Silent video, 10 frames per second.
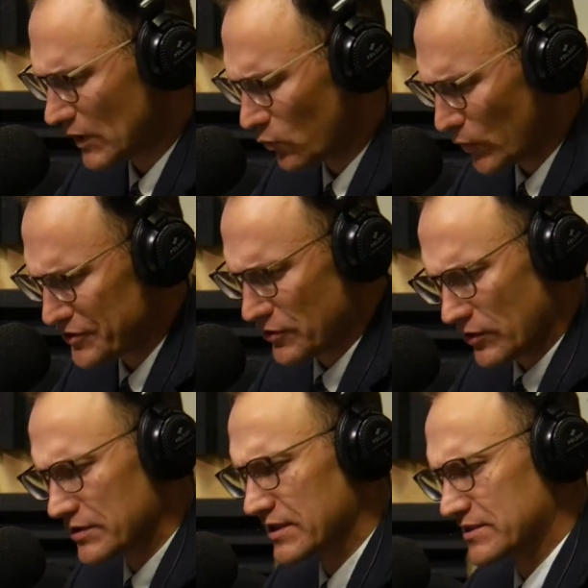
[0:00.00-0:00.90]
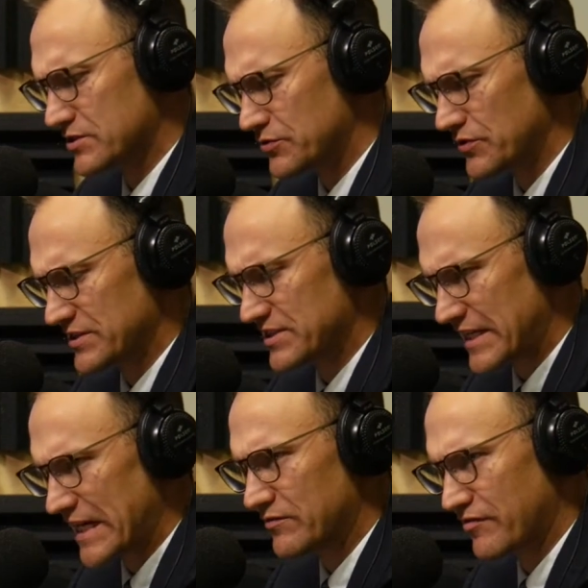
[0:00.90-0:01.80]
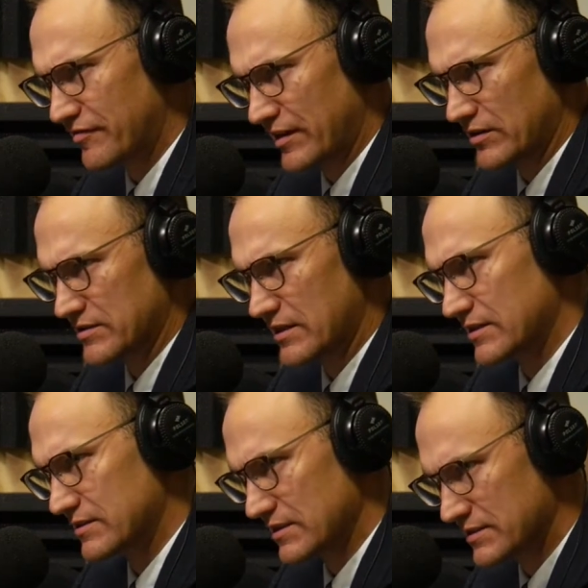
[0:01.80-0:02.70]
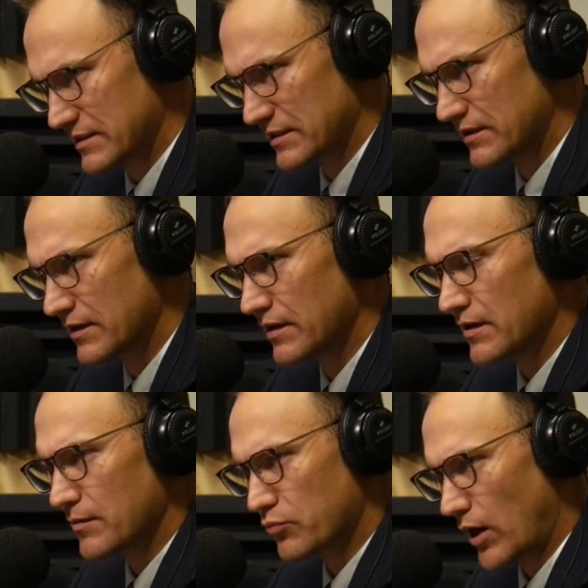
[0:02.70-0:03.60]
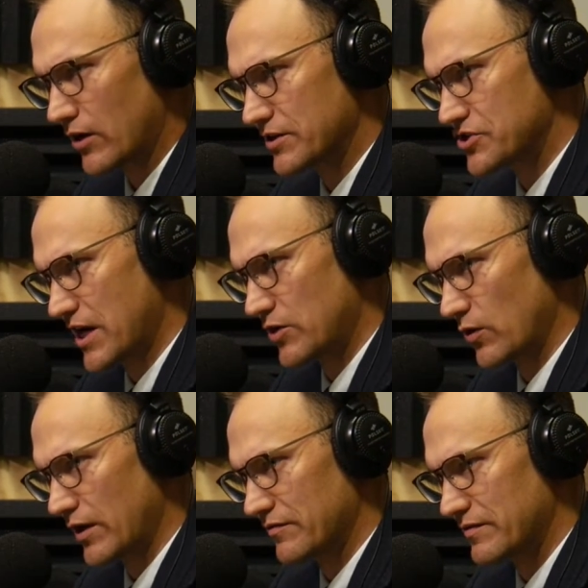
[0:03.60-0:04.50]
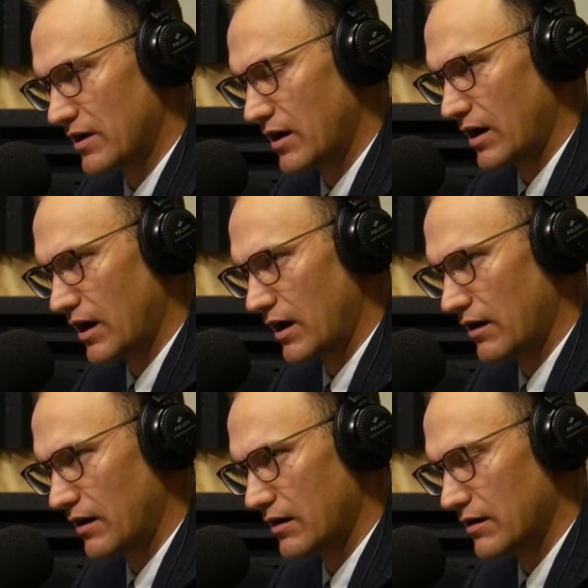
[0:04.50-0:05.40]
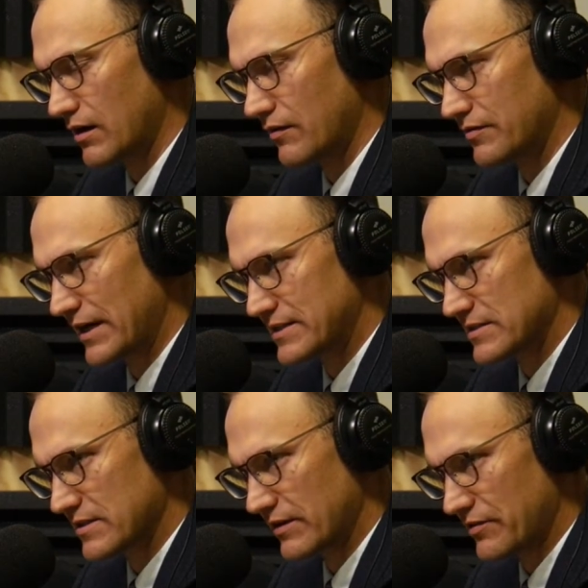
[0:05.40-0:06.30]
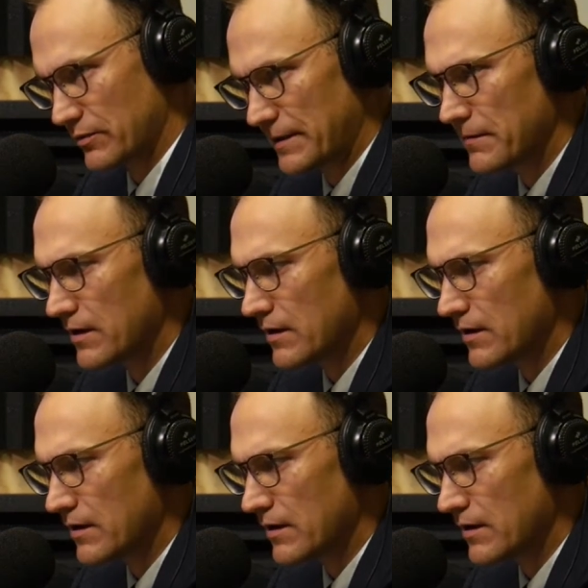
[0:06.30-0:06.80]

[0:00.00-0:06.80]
returned us to the state of affairs that existed prior to January of 1973,